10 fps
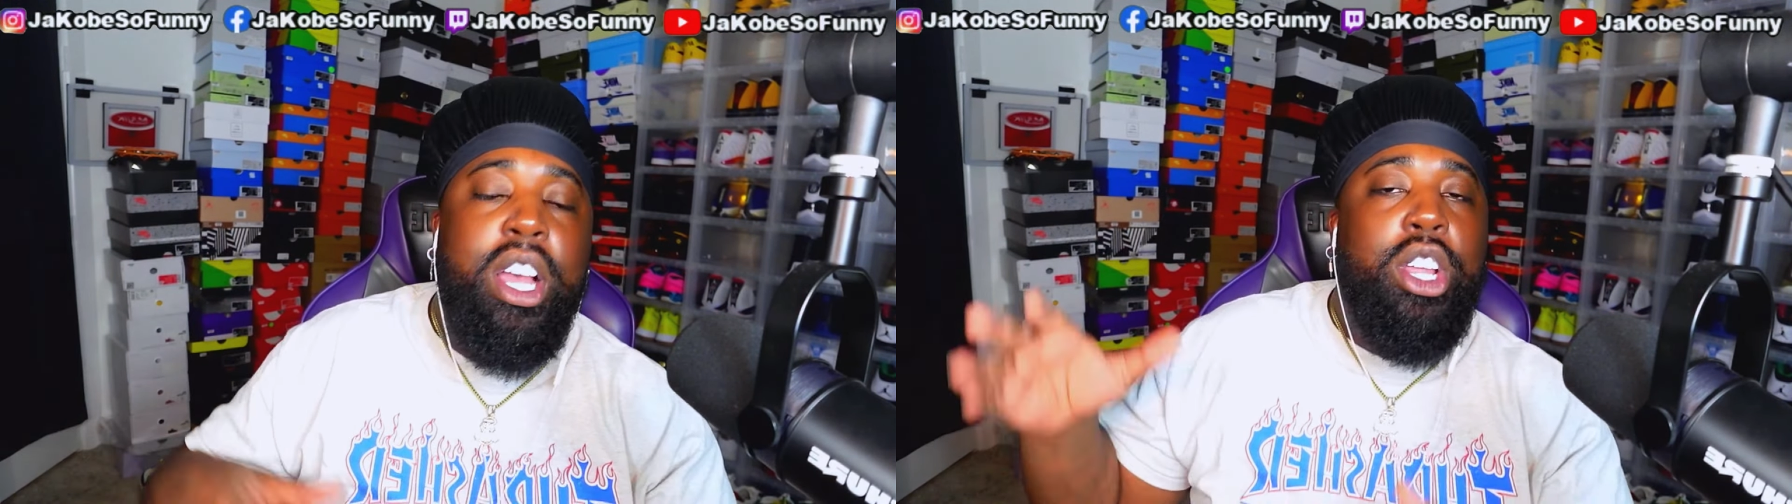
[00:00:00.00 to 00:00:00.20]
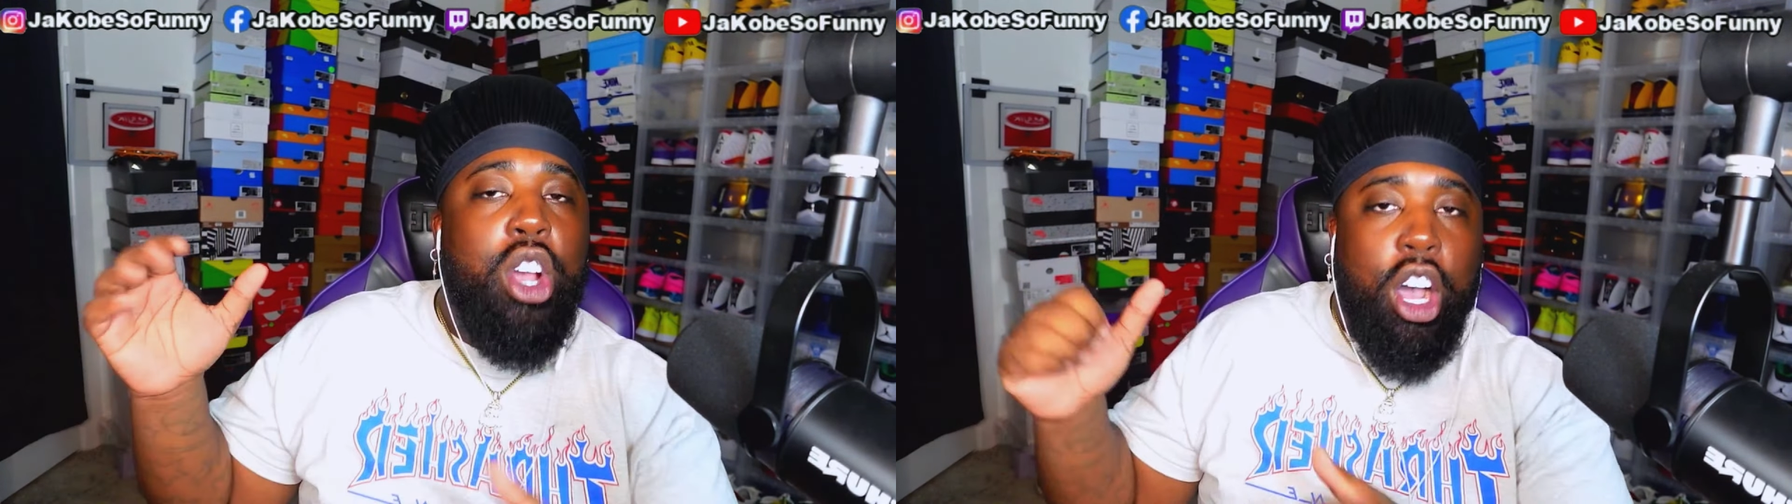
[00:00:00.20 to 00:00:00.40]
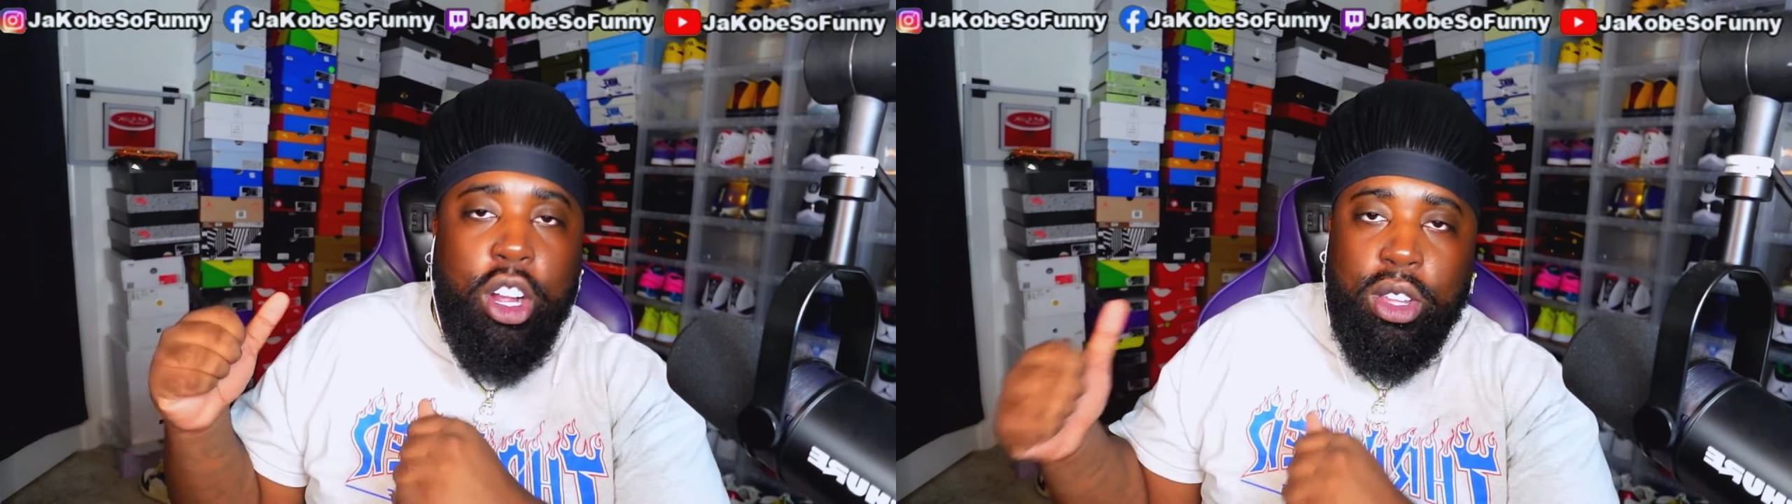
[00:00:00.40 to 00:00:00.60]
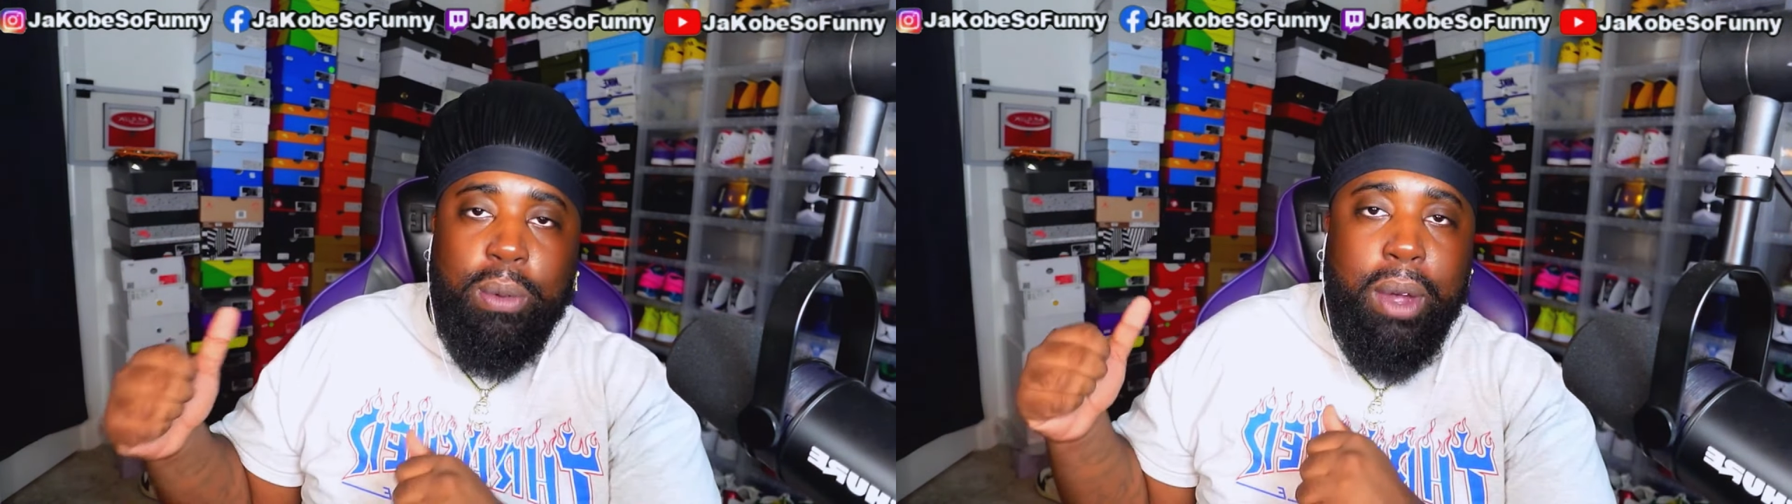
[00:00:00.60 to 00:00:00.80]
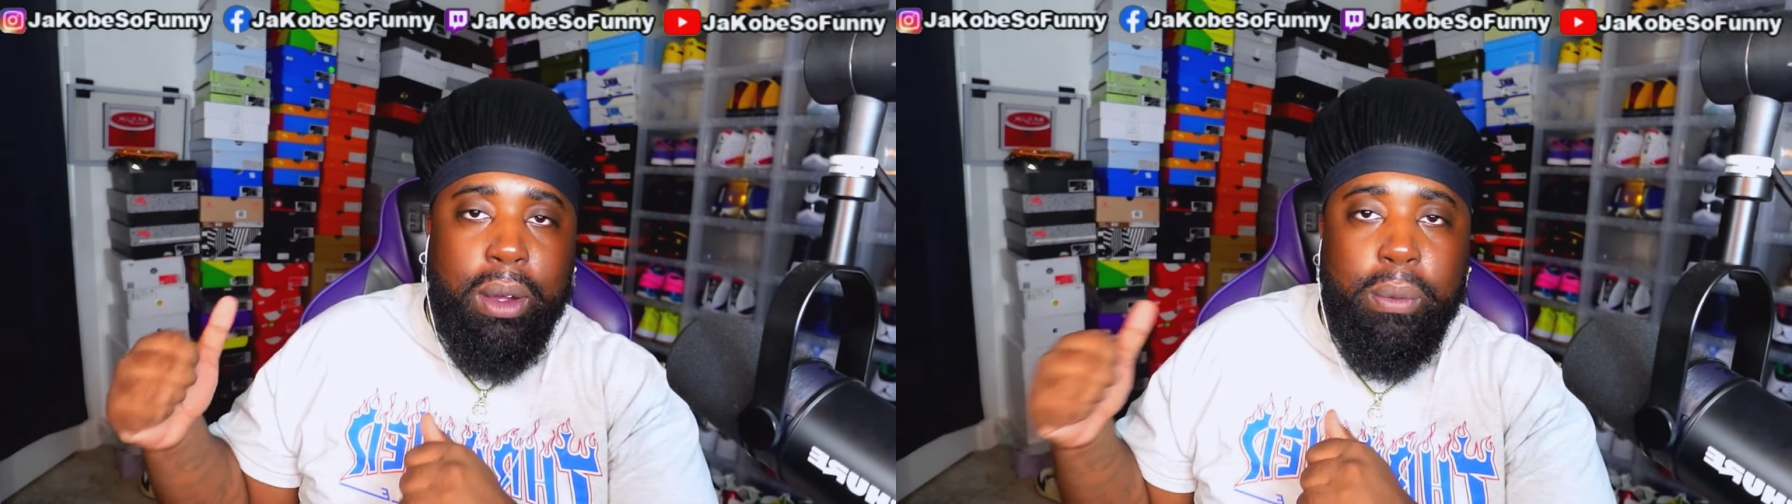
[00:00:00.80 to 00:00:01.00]
y'all go to
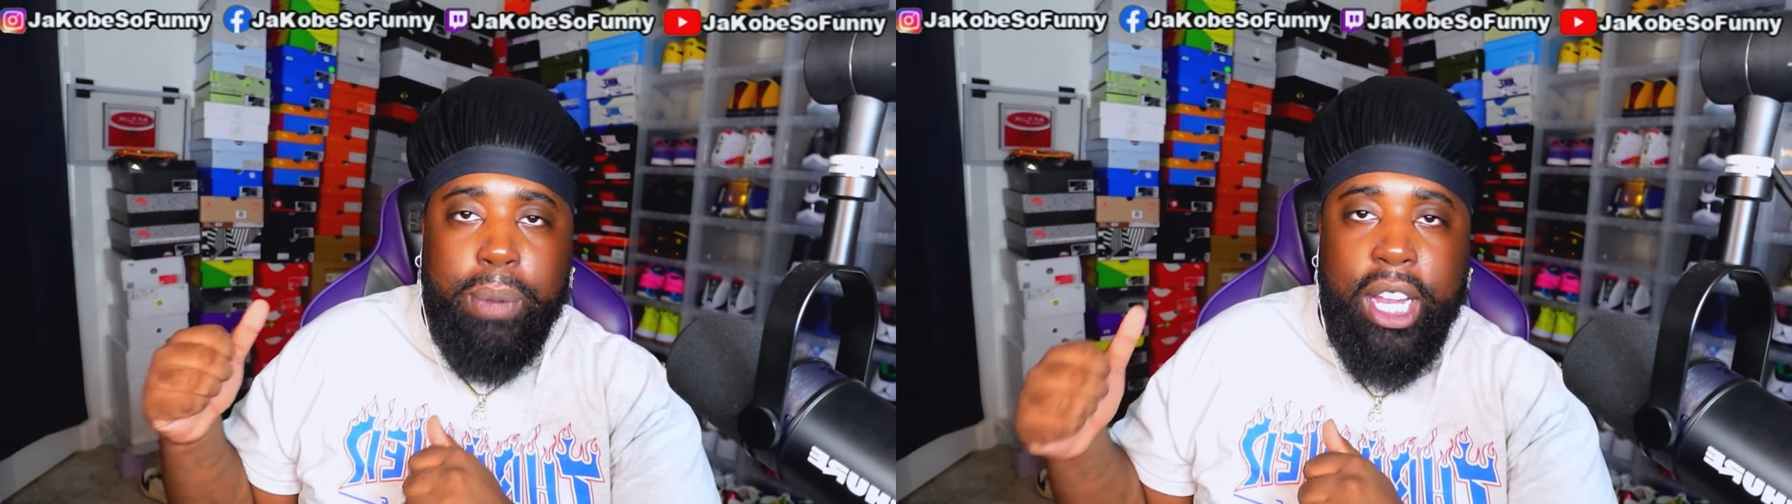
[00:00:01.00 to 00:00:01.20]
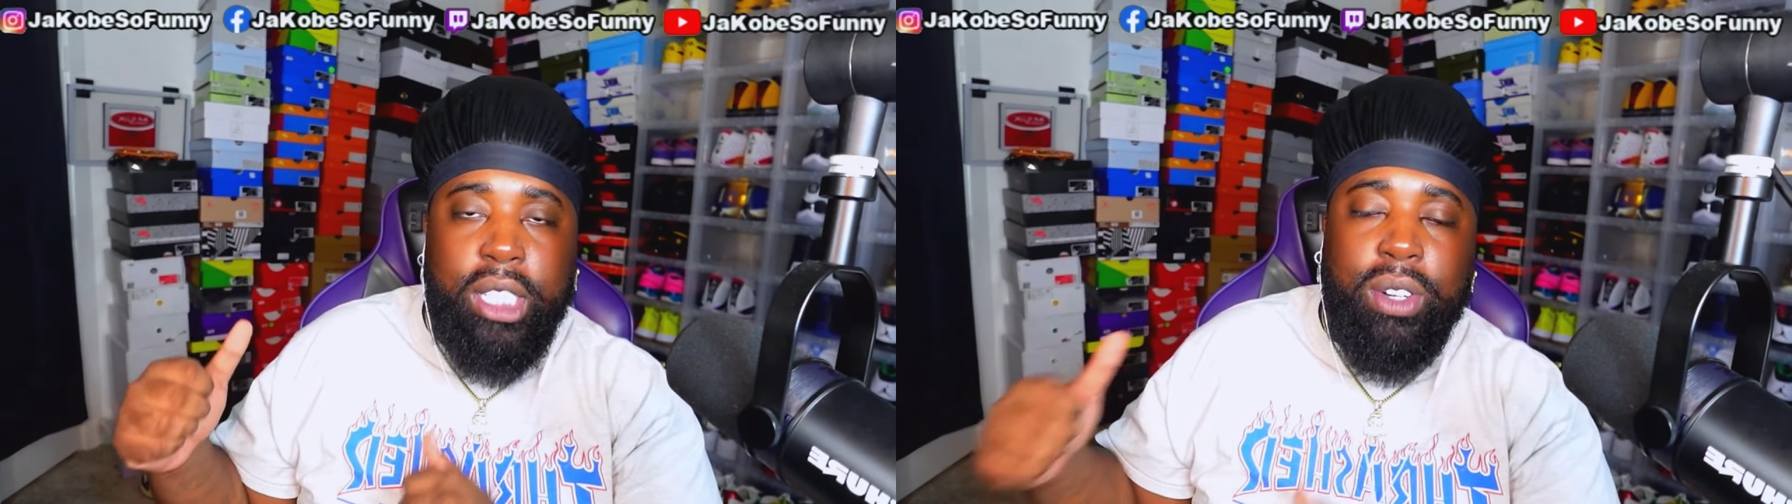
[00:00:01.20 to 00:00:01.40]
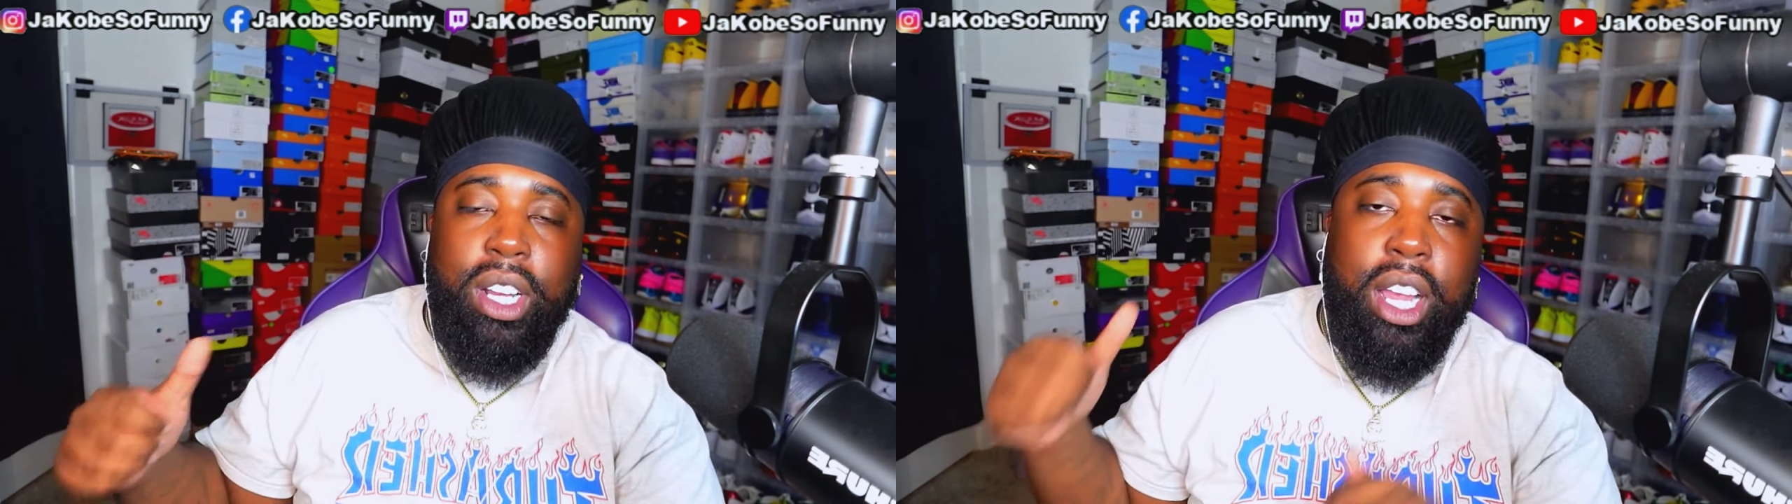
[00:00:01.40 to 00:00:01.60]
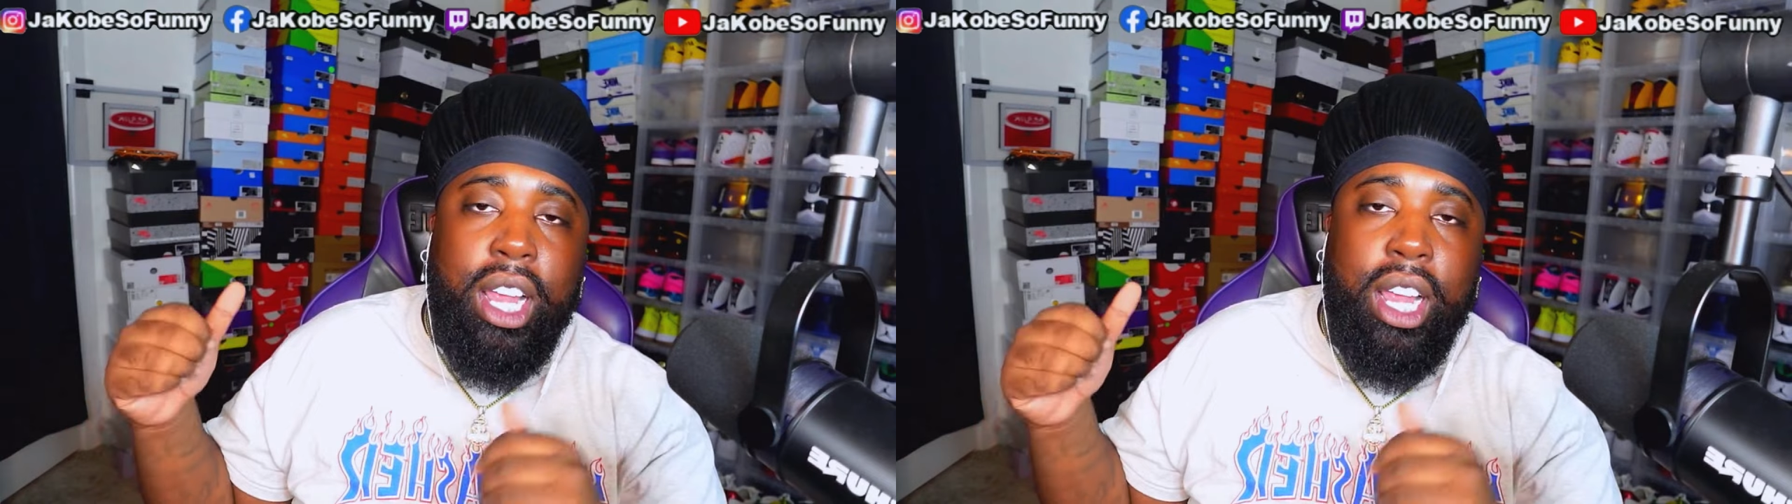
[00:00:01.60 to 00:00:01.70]
my page right now